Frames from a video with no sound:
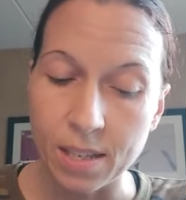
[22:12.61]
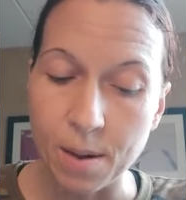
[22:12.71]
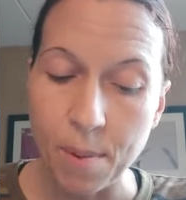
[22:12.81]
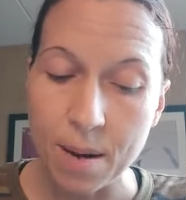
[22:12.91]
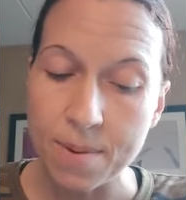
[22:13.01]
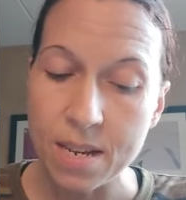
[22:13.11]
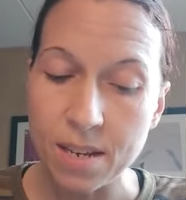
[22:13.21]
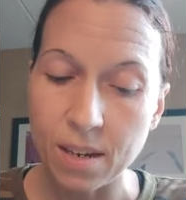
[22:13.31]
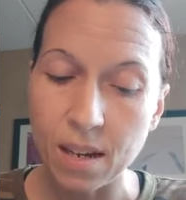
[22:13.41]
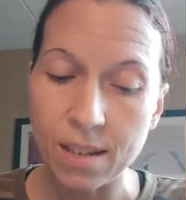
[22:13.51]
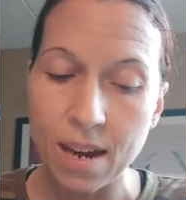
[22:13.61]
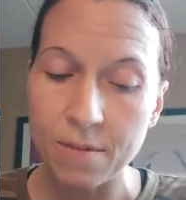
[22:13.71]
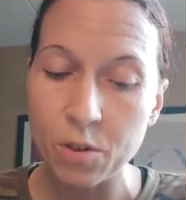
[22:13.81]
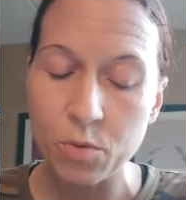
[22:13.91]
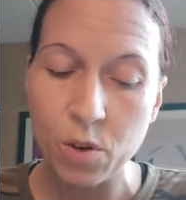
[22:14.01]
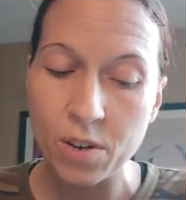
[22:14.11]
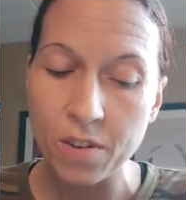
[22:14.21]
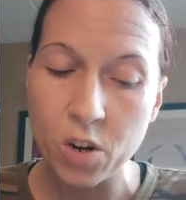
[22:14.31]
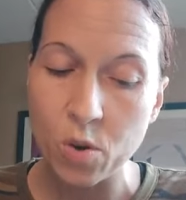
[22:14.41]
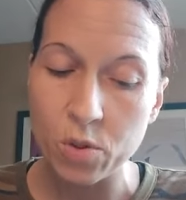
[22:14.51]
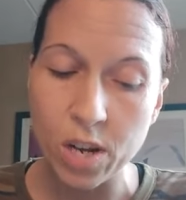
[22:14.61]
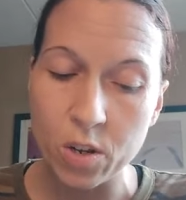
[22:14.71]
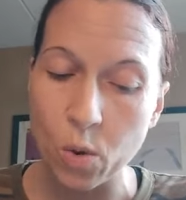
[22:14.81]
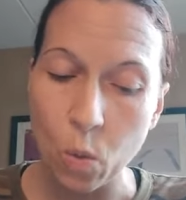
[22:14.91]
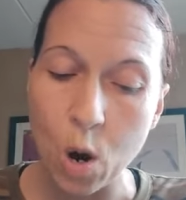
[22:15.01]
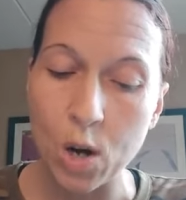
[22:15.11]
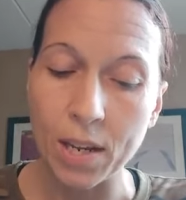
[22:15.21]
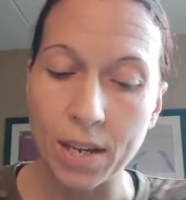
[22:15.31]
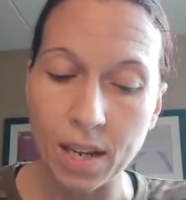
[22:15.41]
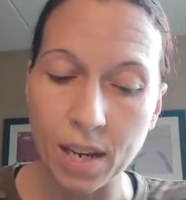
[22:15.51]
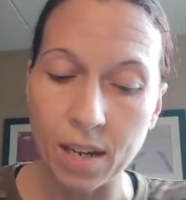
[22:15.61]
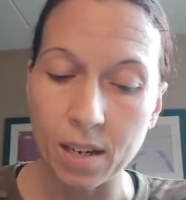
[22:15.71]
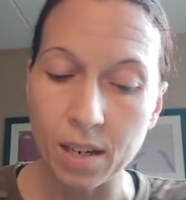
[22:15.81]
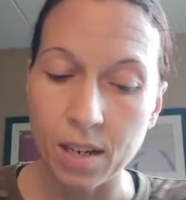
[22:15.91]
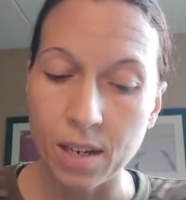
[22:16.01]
that maybe a lot of you don't even know that you're walking in.